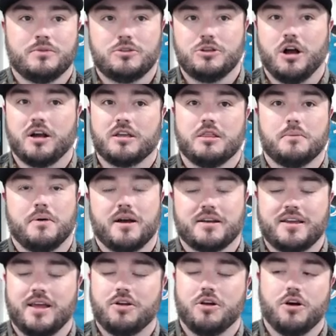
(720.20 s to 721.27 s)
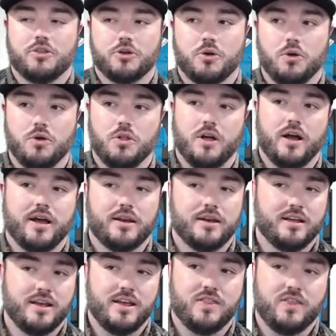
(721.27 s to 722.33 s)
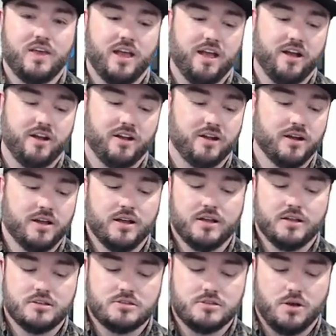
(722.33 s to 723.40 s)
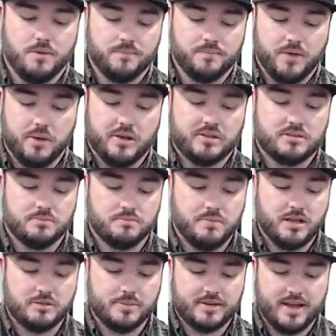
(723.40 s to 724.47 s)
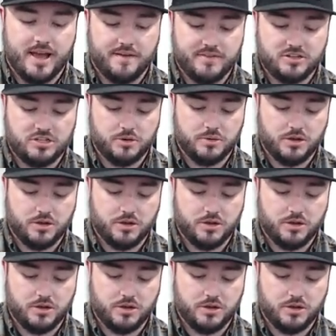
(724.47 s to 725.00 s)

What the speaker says: knocking the puck down on the goal line in the air. So, anyways, Mason McTavish, here we